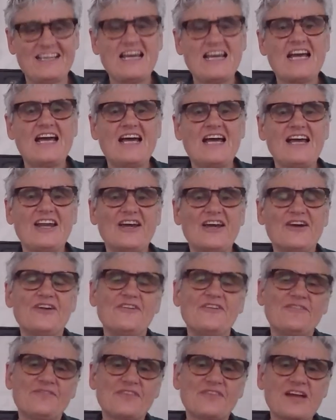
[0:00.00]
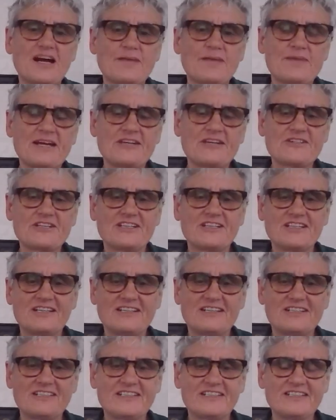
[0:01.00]
Hello, I'm Angela
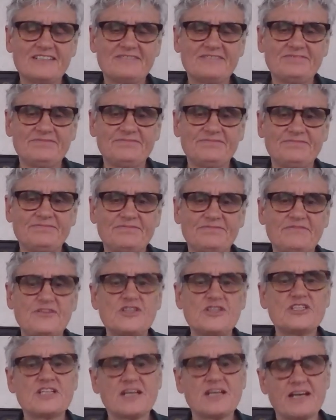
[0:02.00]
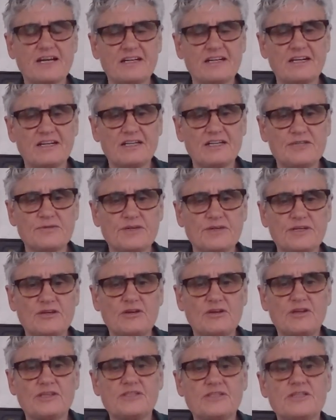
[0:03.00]
Gardner. Firstly, I'd like to
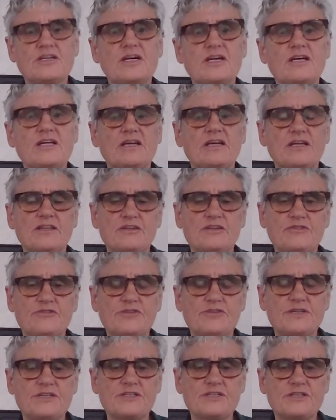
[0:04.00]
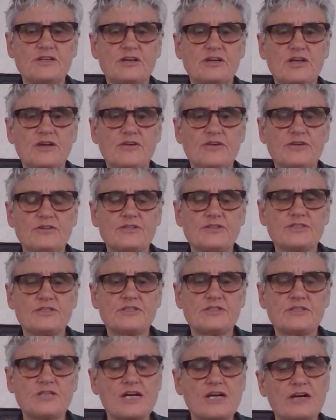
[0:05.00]
acknowledge the traditional owners,
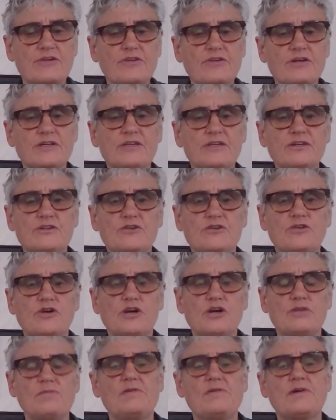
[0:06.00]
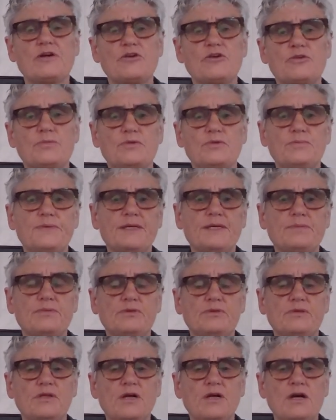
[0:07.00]
Jagera and Turrbal
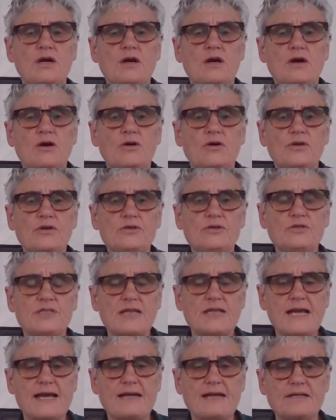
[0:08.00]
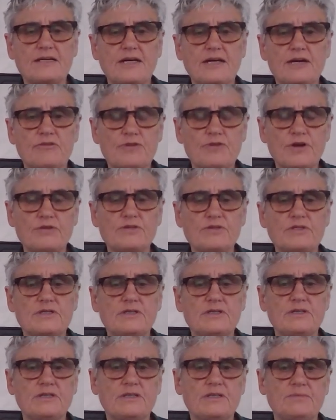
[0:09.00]
people, on whose land I wrote
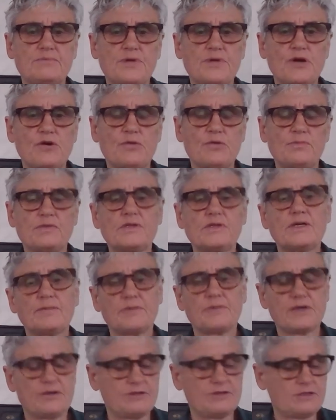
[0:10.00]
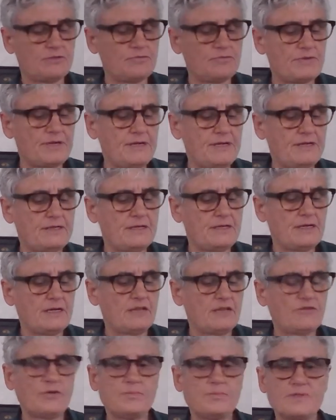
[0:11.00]
the poem that I'm going to read,
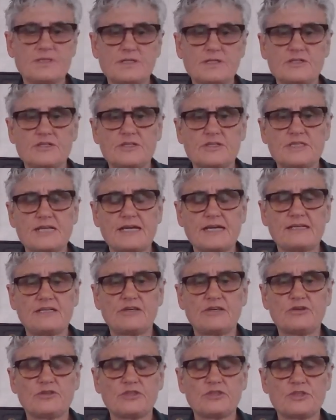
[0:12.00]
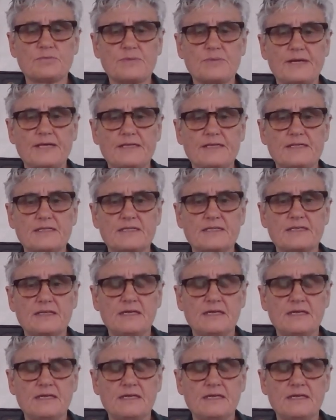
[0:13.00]
Three Positions Acting on Space.